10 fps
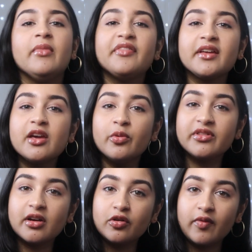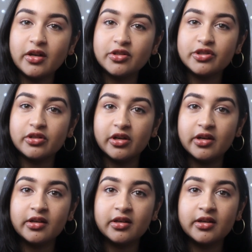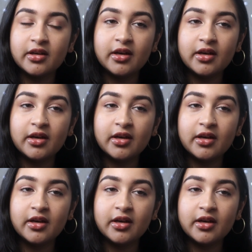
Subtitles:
I think it was a grunge look,